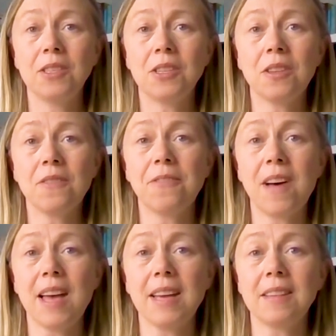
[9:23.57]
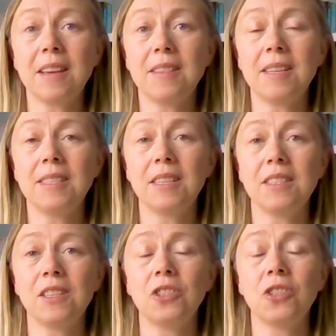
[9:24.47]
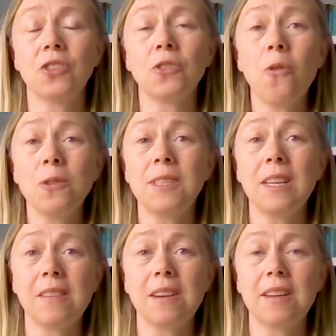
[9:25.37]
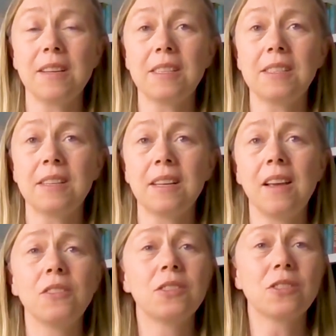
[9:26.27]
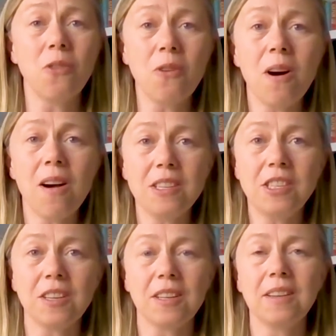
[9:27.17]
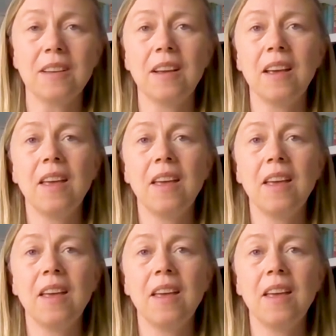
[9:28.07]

to the fact that this is so serious, so urgent,